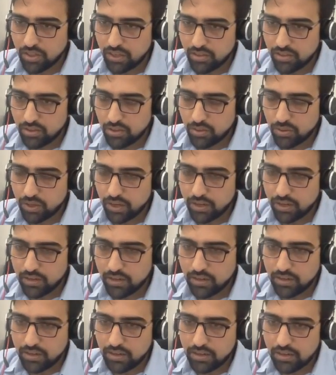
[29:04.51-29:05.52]
Yes, you
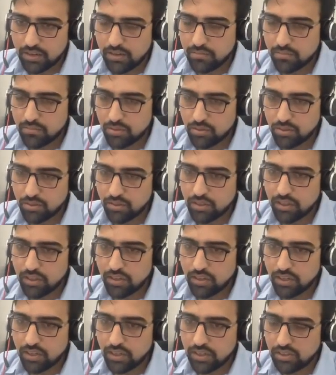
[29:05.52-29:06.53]
can, using the
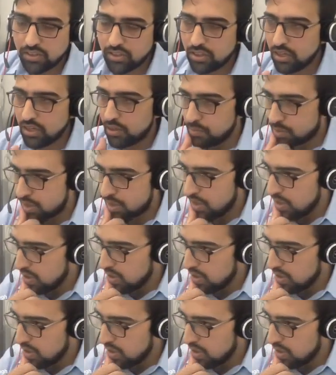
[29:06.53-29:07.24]
integration hub,